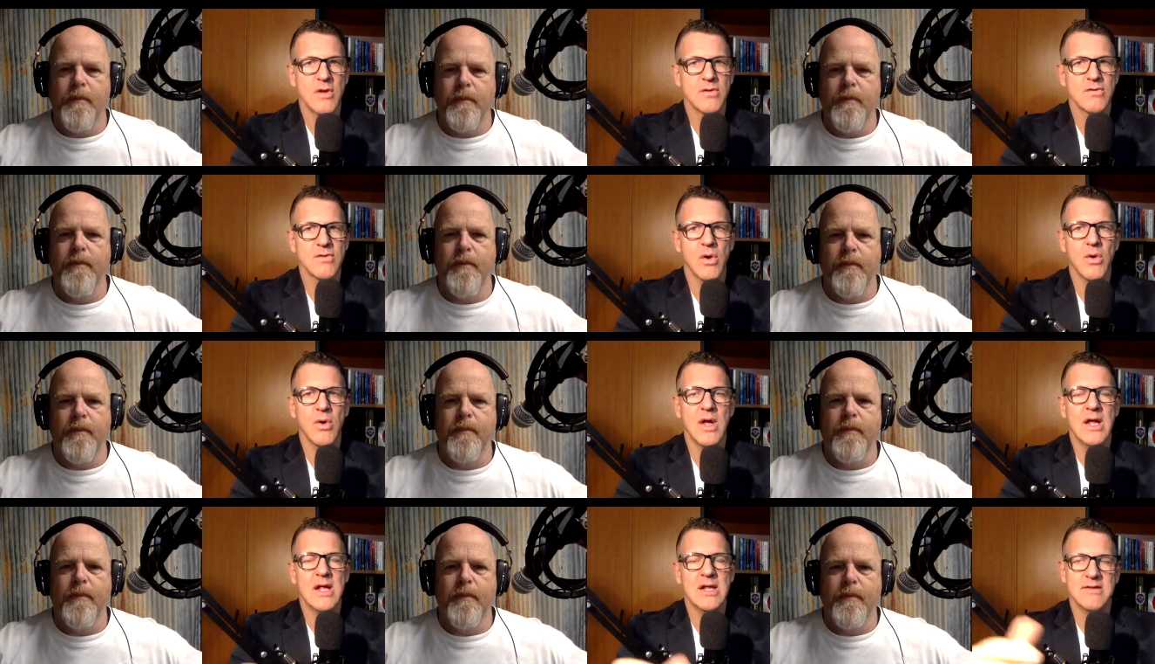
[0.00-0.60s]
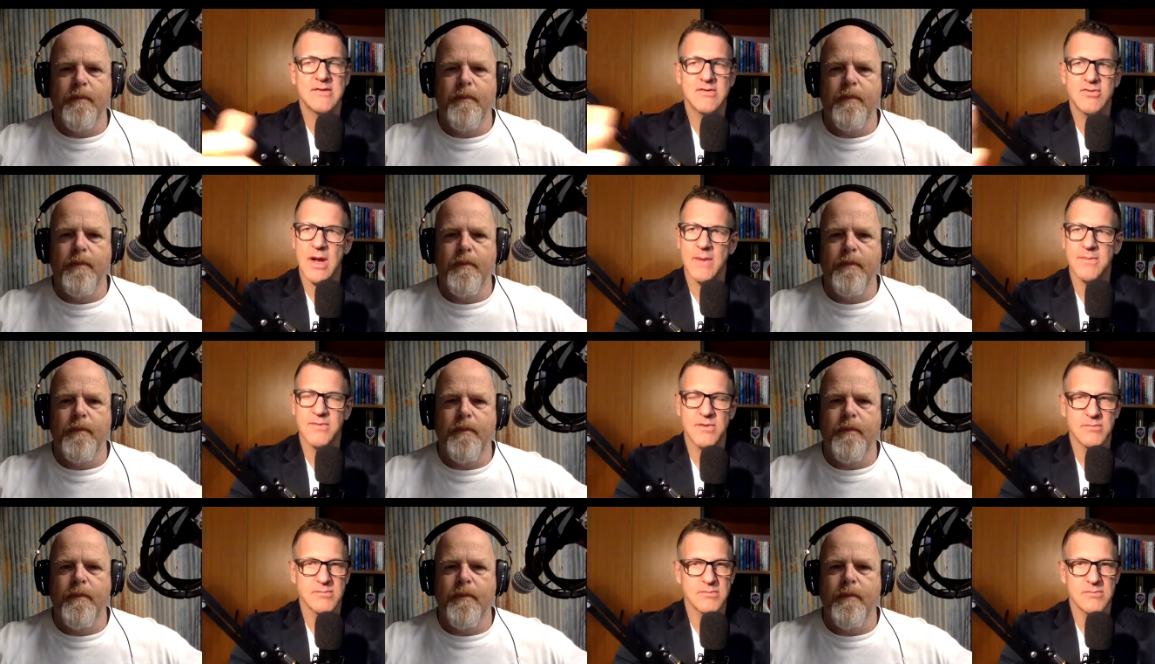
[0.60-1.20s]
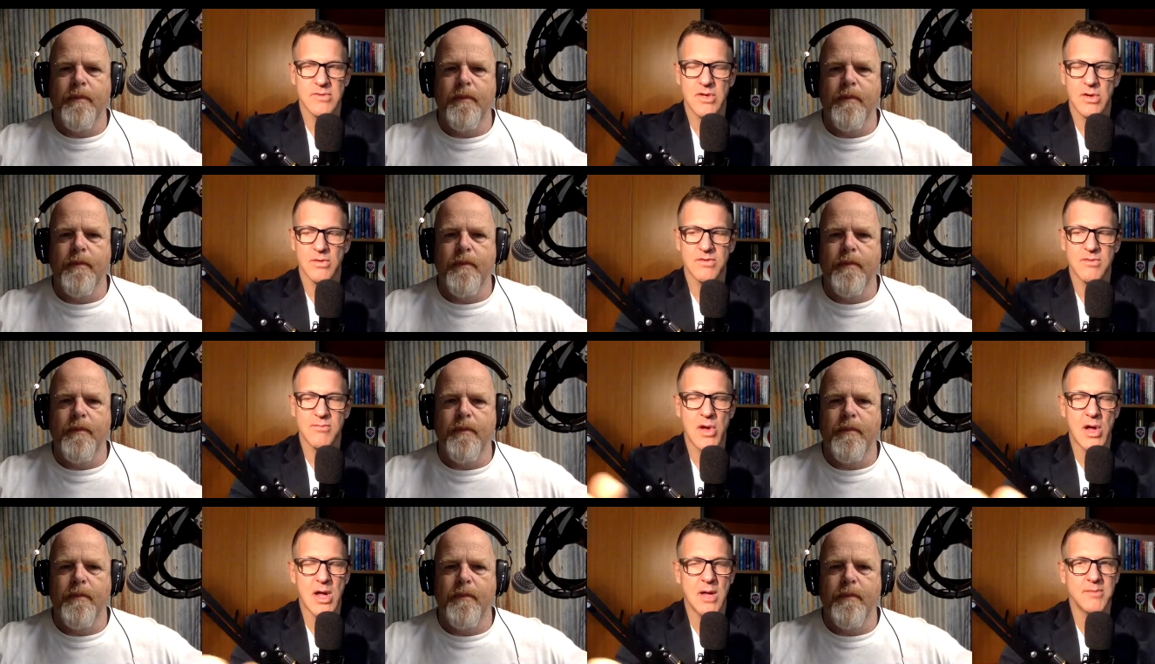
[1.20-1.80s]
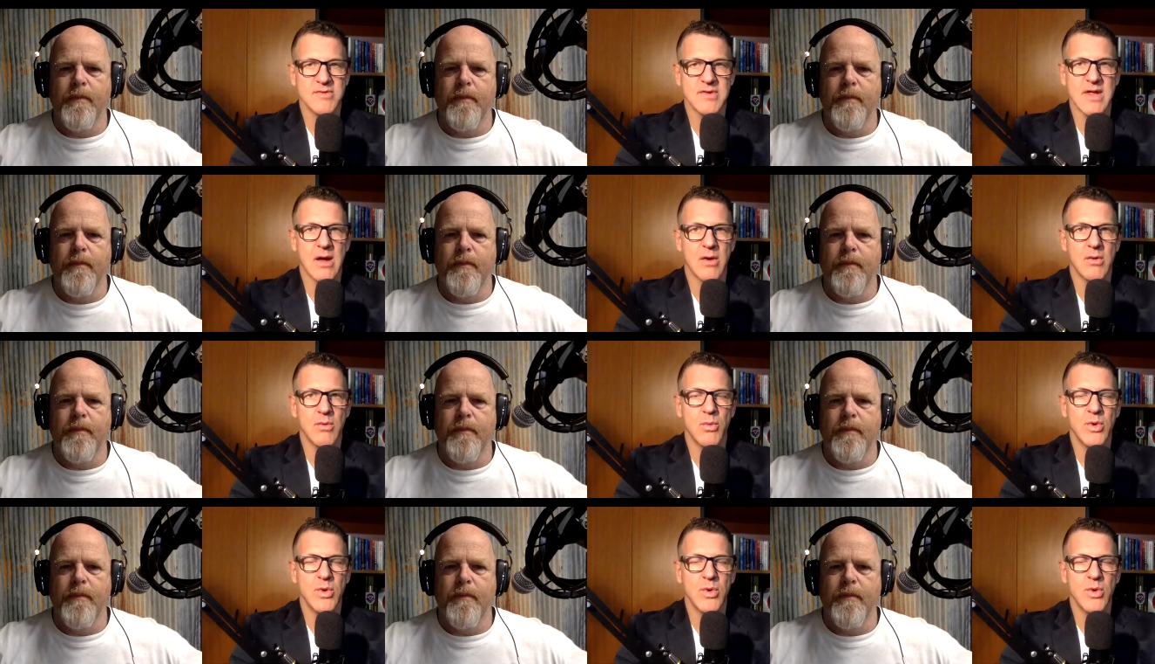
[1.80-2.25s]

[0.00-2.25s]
Speaker 1: So let's drop some, you know, some bombs now.